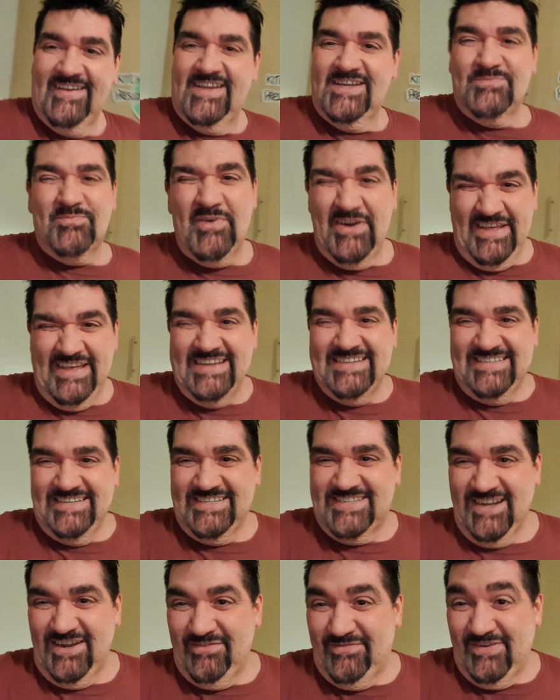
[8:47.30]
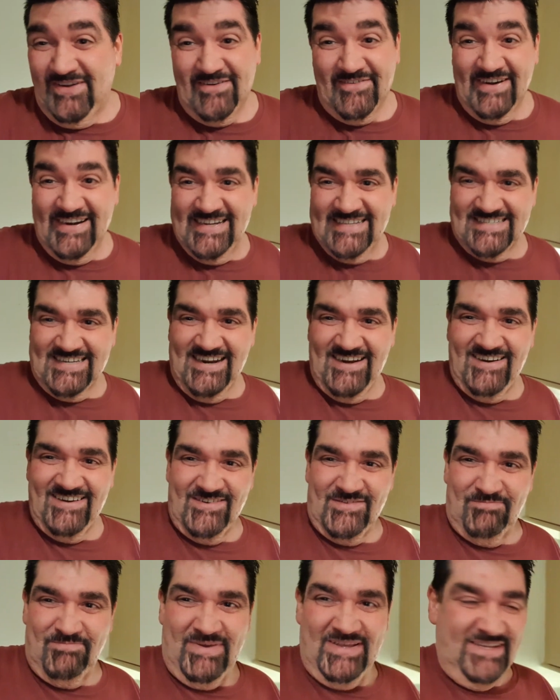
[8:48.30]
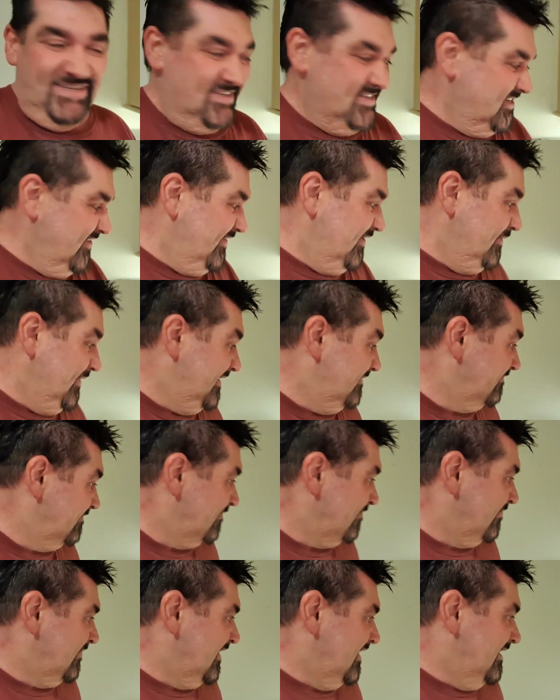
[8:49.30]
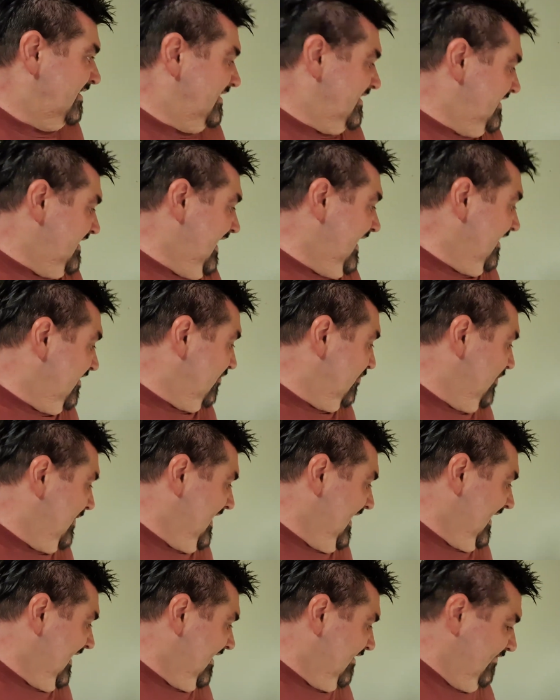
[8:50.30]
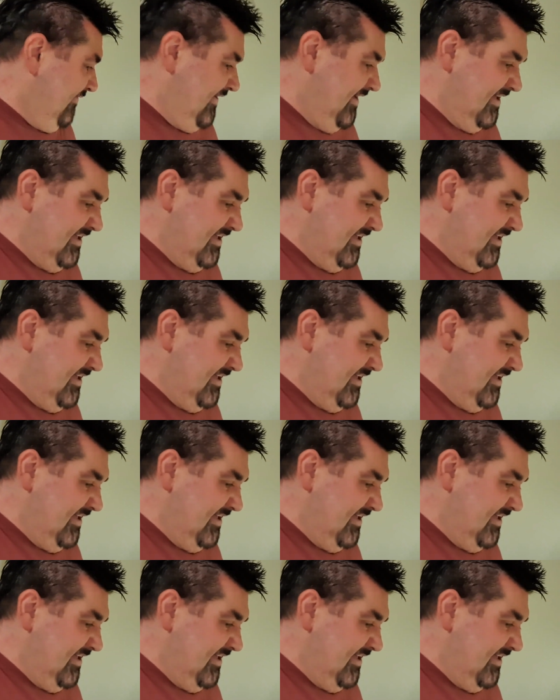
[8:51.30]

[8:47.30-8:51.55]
Pretty easy so far, really, isn't it? So anyway, now we have,